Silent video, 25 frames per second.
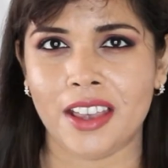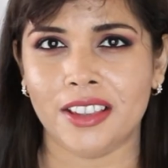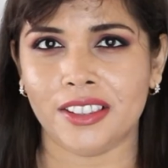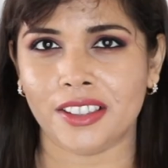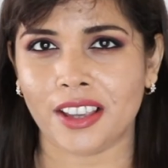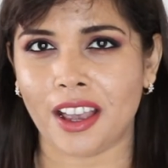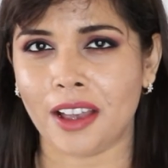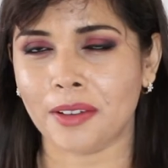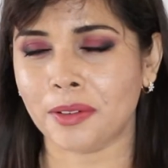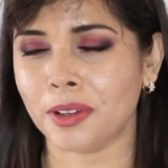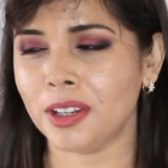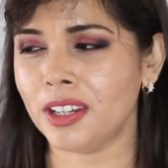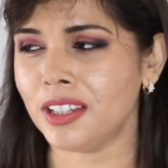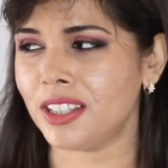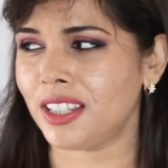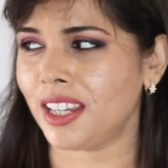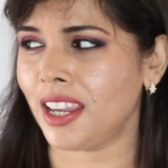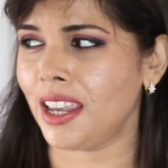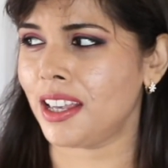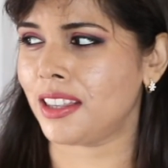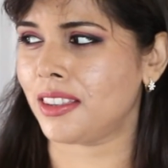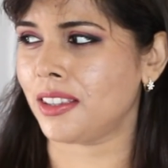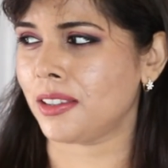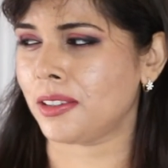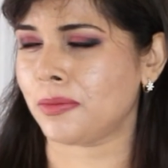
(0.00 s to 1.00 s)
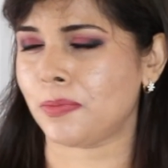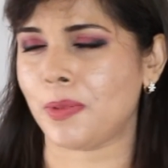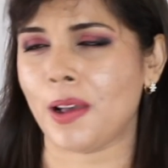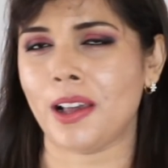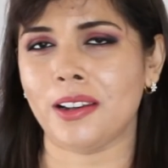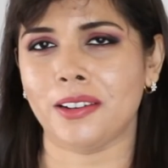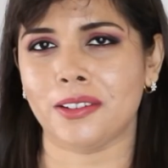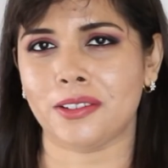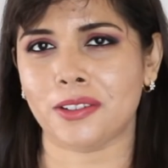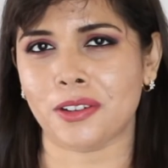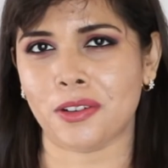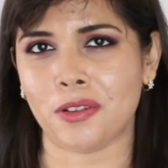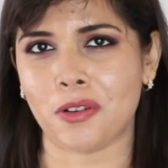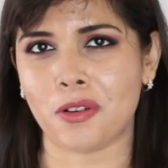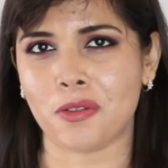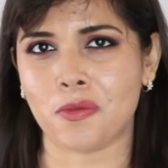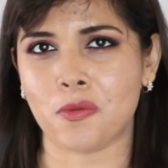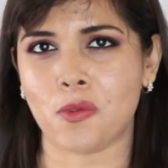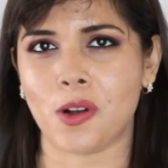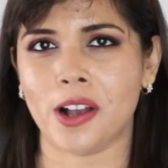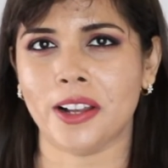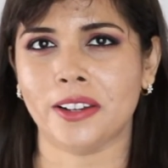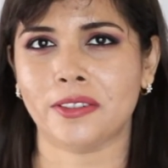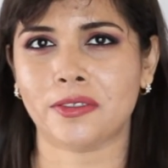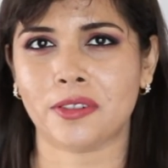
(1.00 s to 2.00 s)
So I'm going to take this palette along
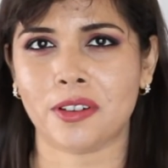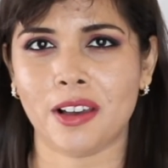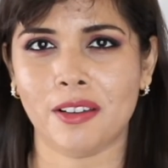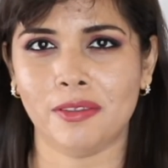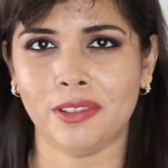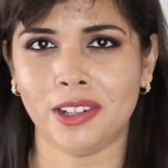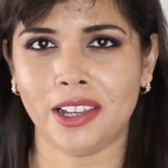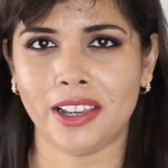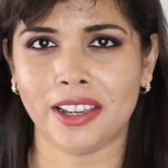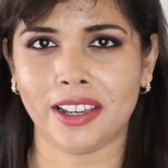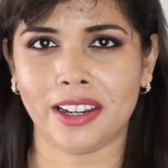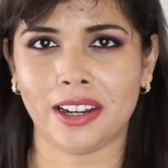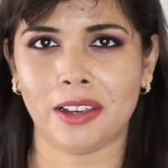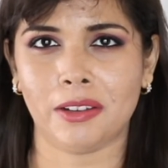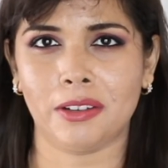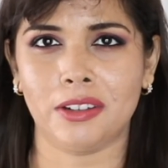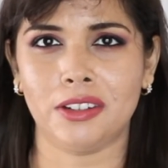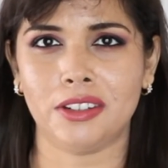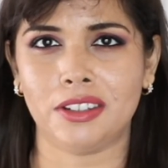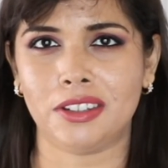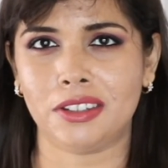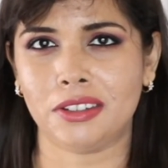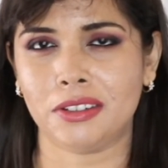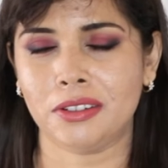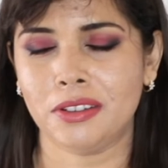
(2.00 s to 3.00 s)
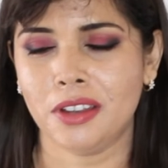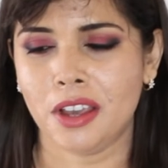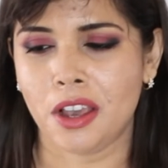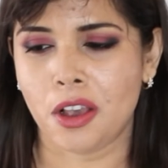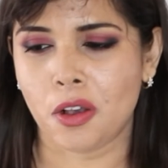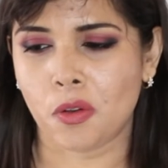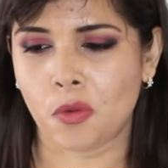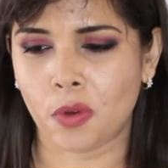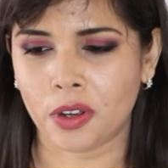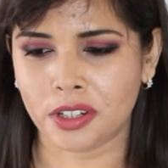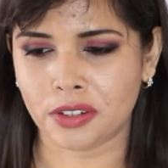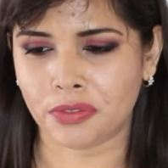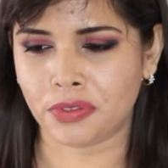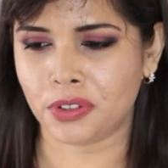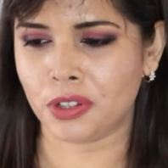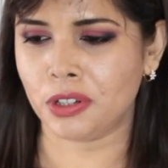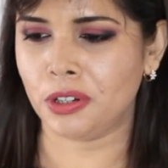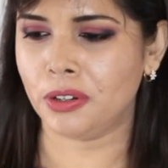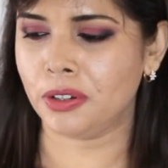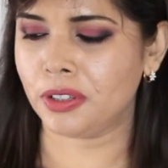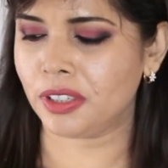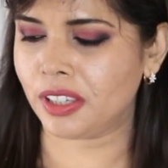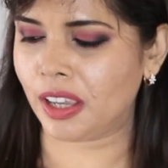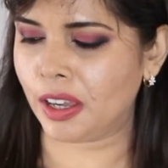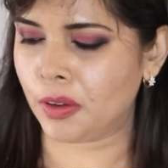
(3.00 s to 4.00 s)
while traveling and I'm going to do quite a few
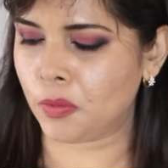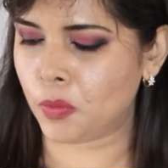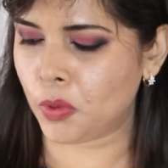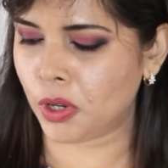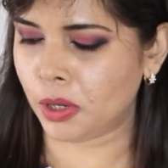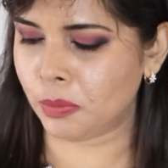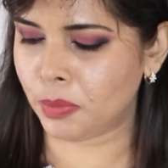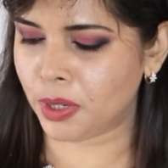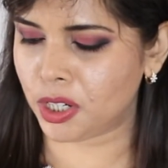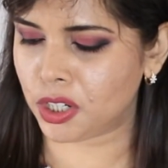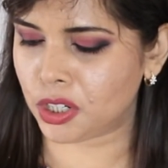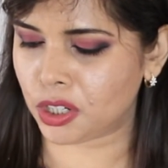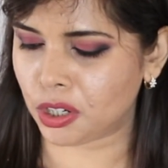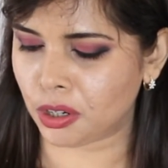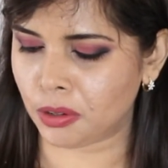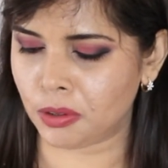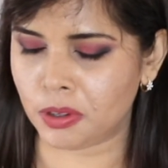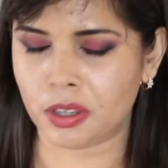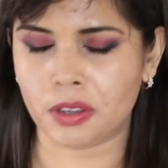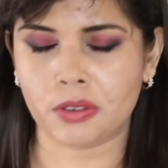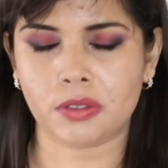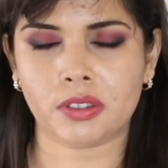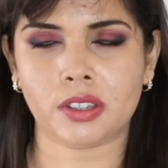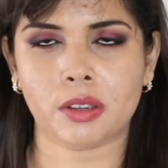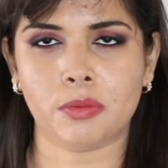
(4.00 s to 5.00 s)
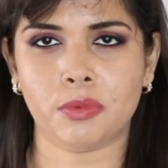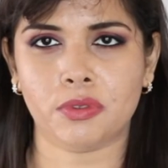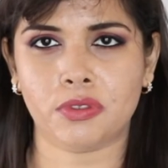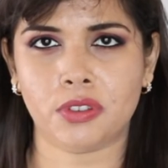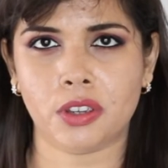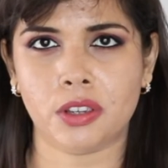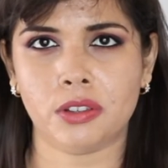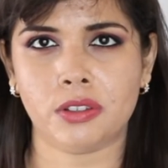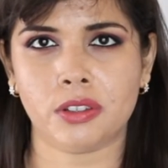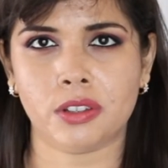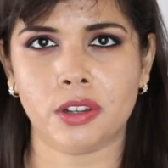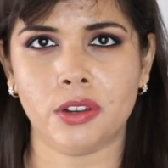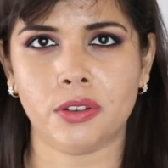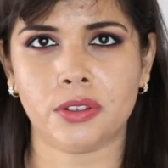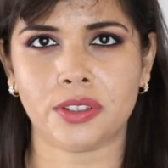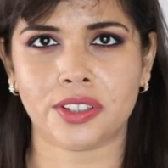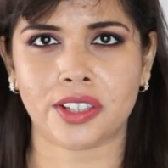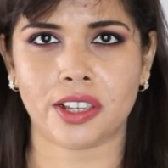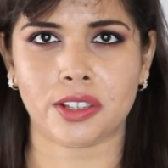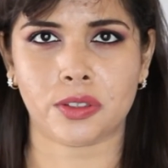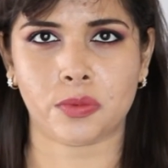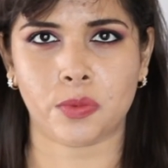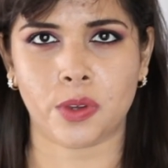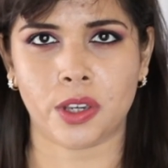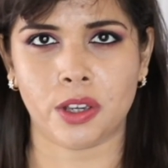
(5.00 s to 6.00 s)
looks. I will be showing you some of those looks
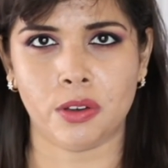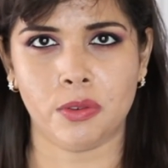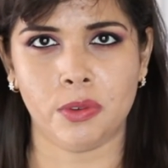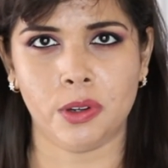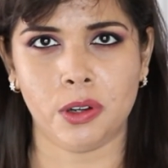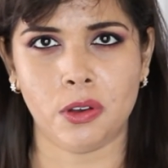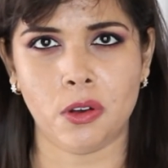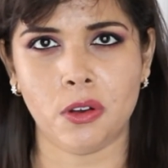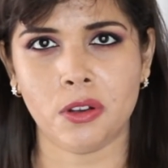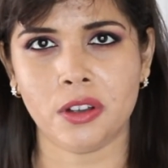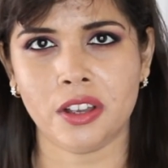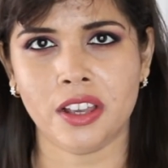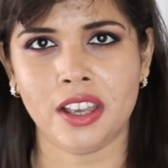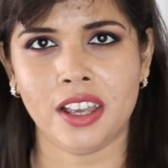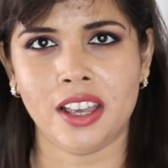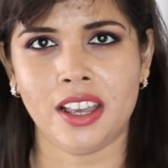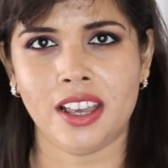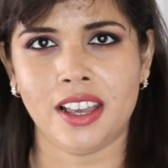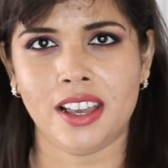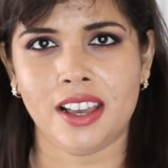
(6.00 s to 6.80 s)
as we go along.